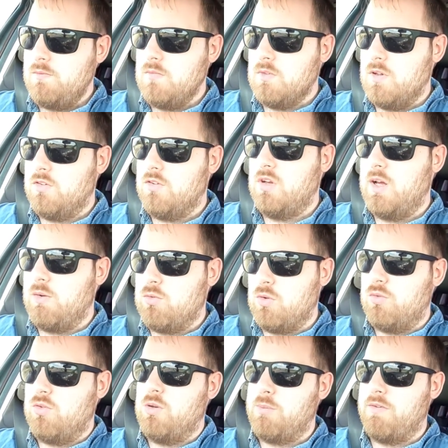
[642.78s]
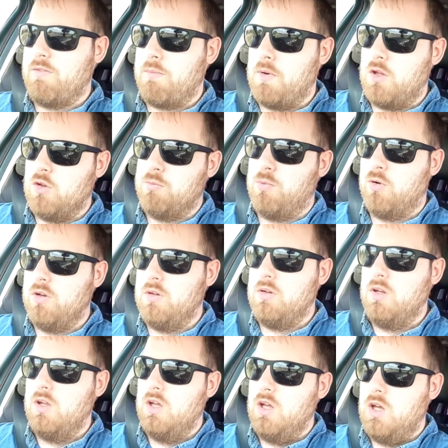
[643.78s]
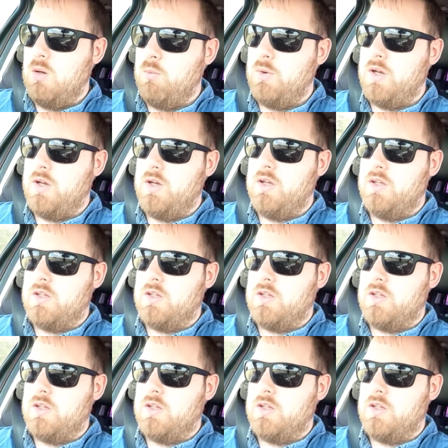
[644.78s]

So that was obviously a bit of a plus point. We're